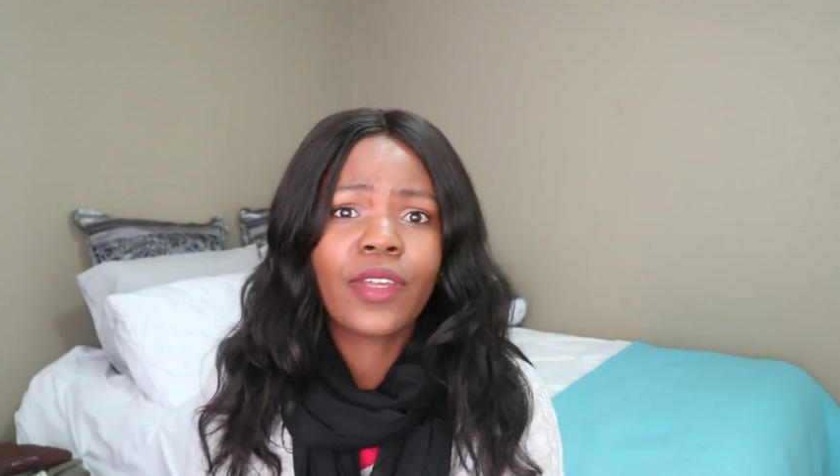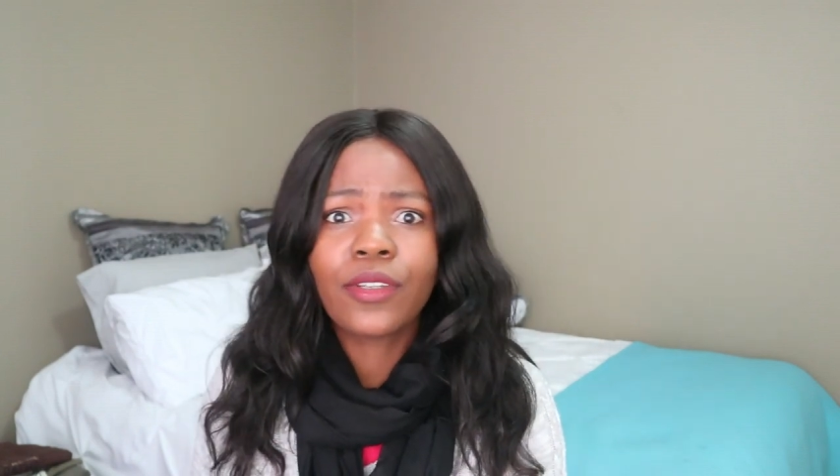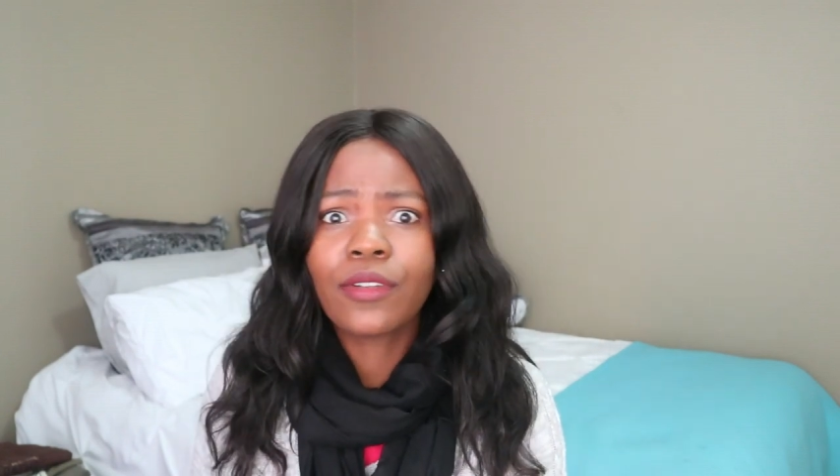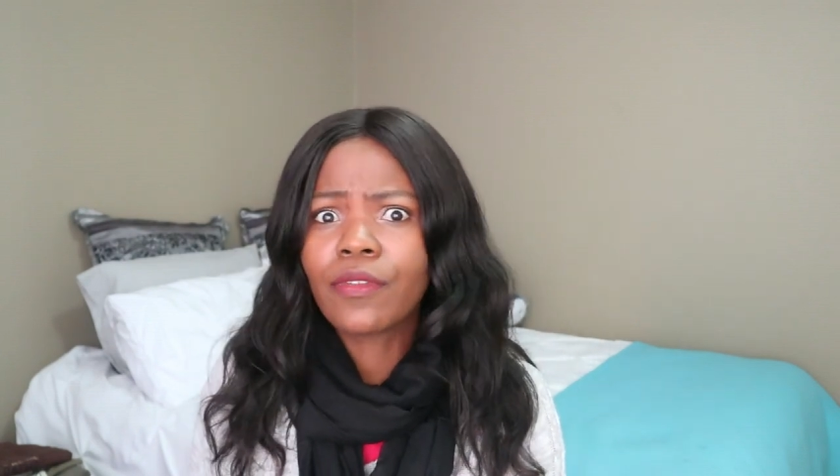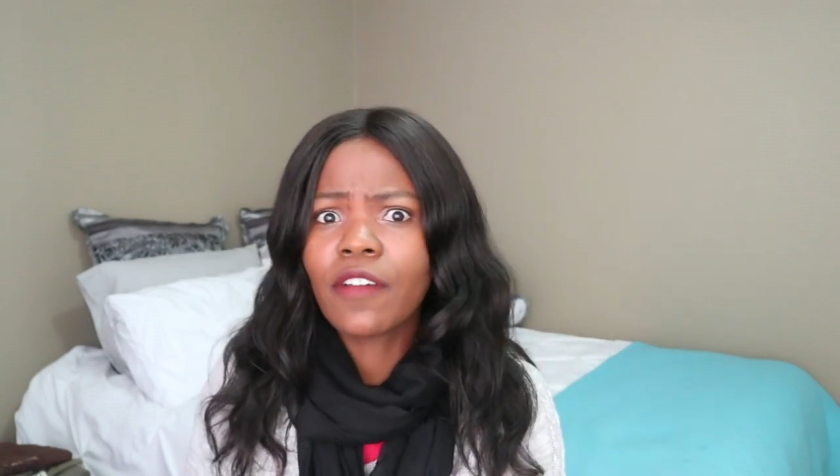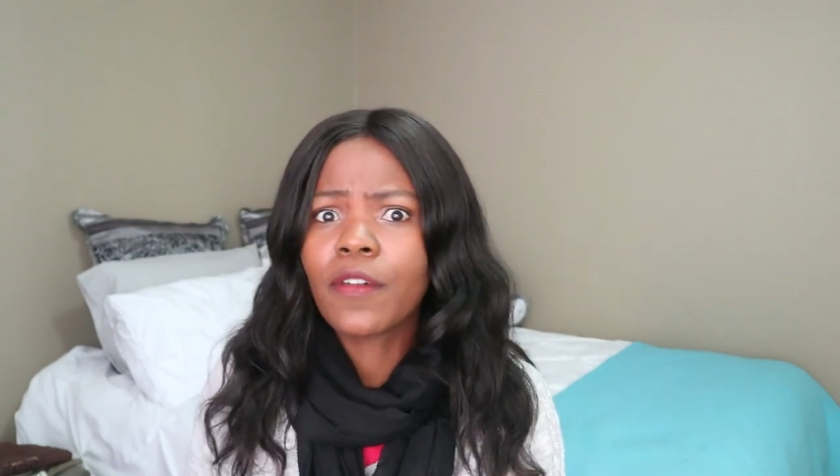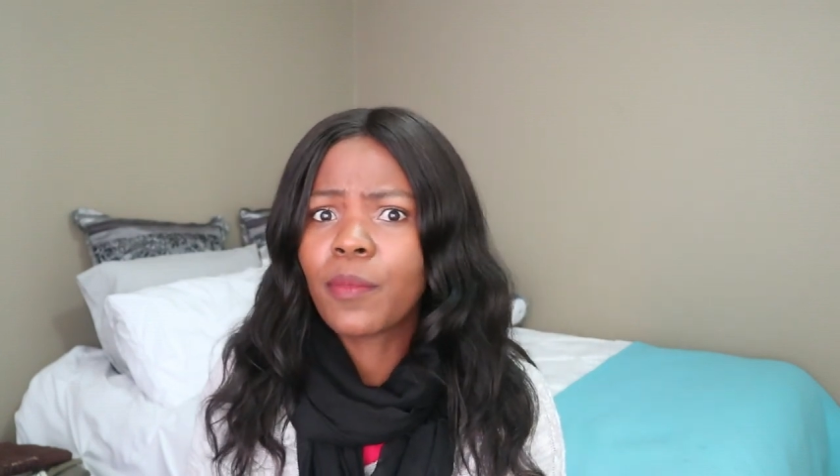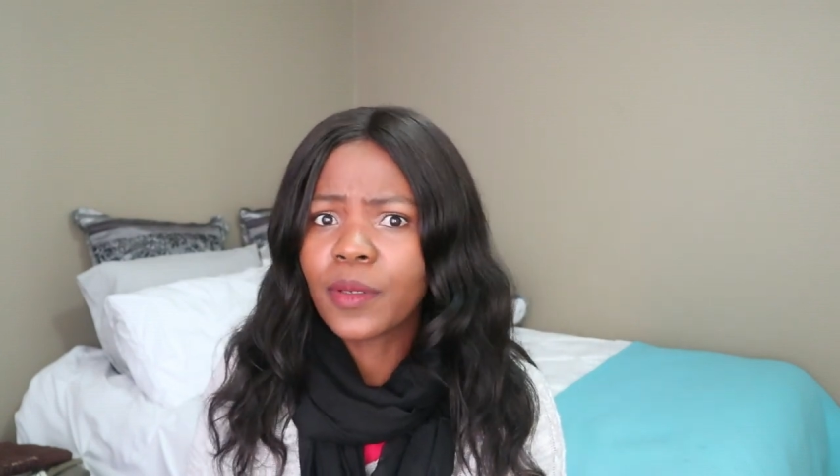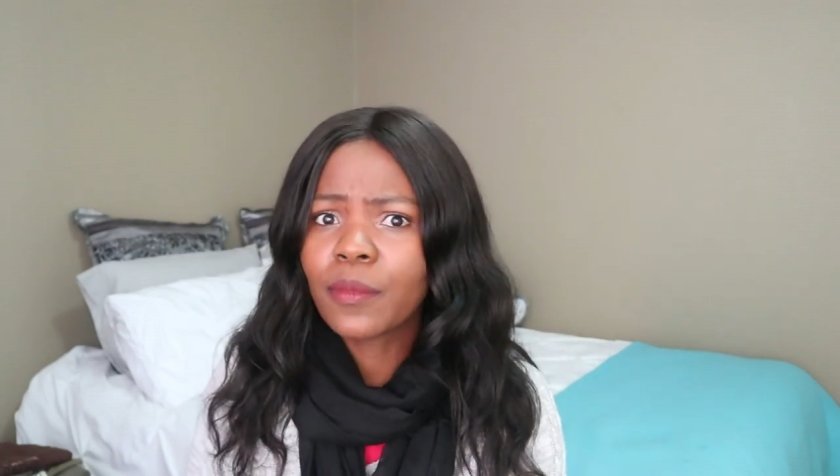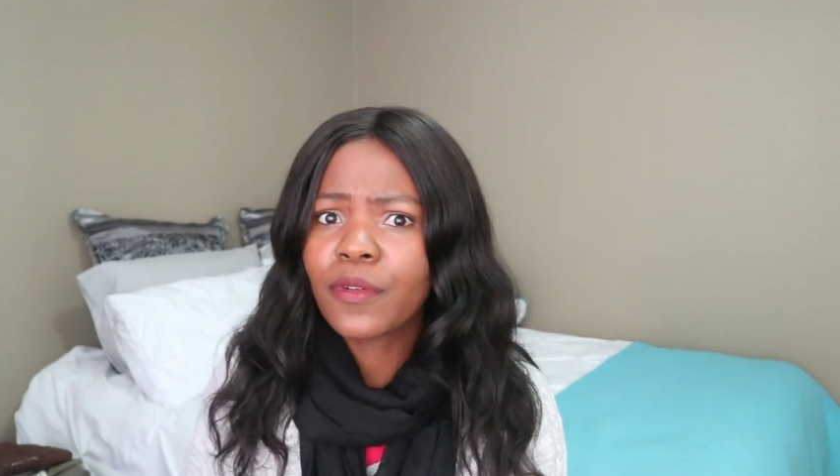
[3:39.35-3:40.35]
that you've never
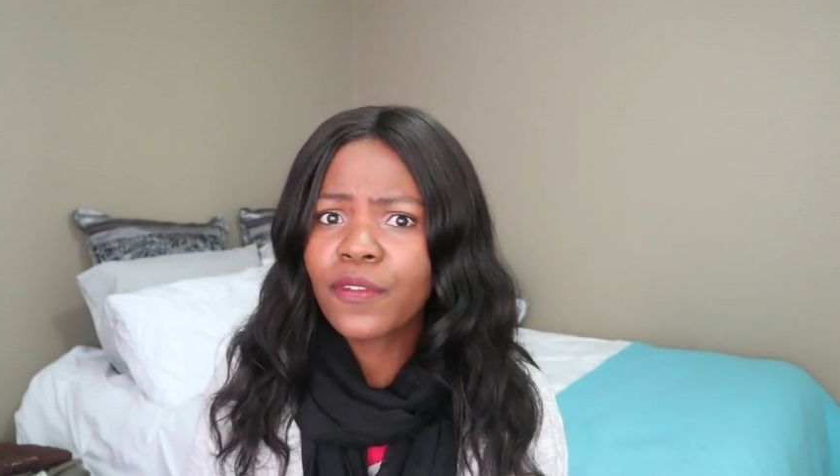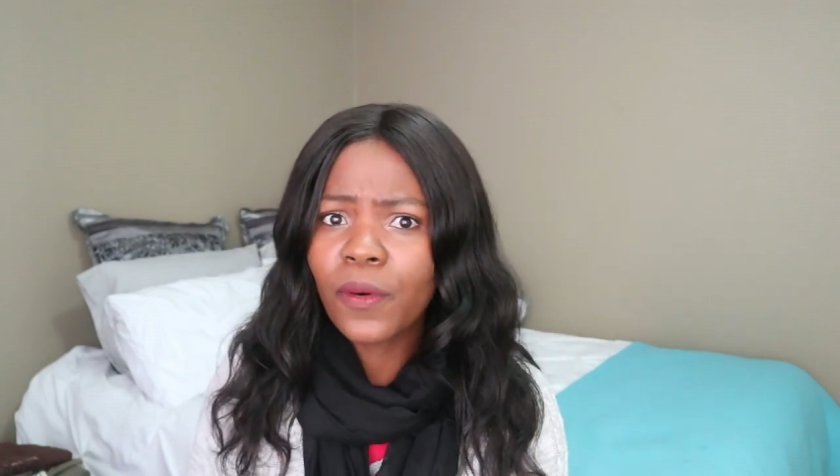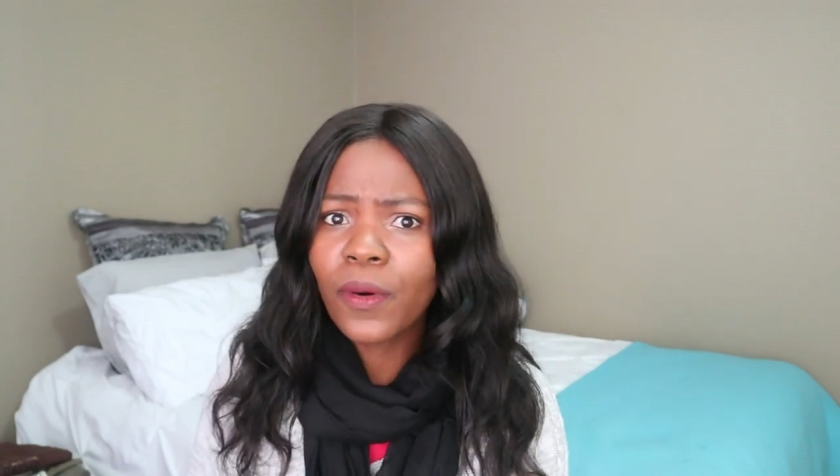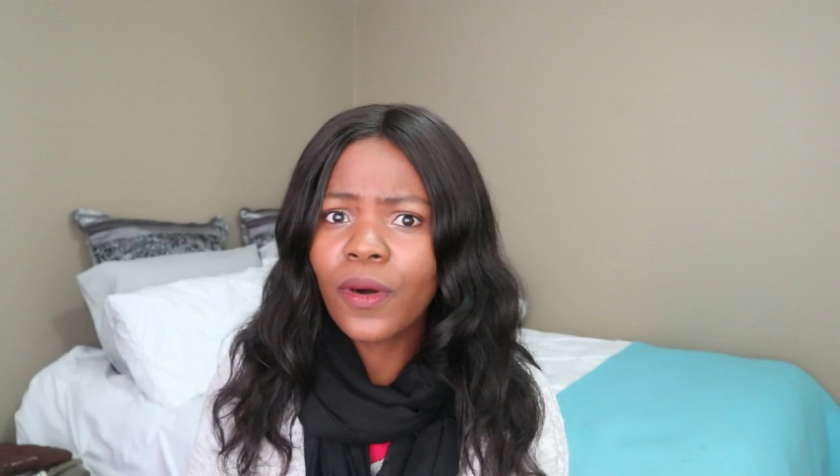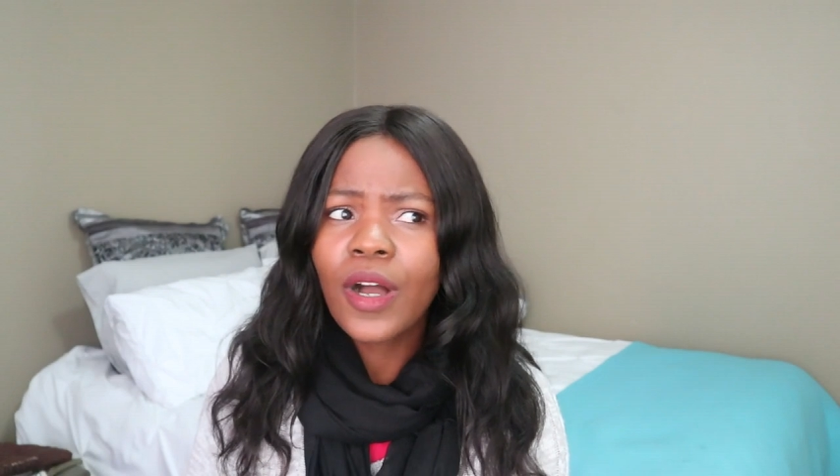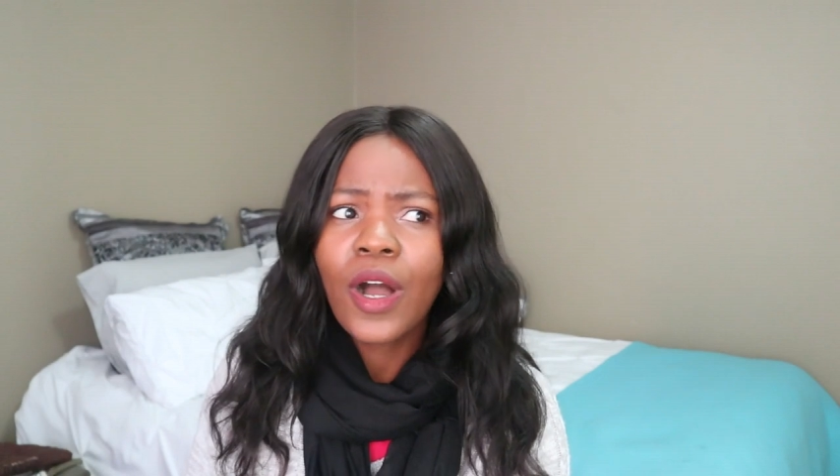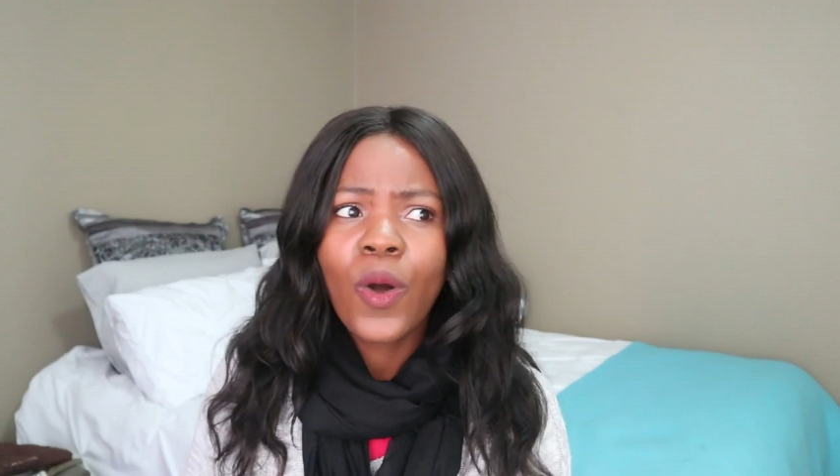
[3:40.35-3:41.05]
been before.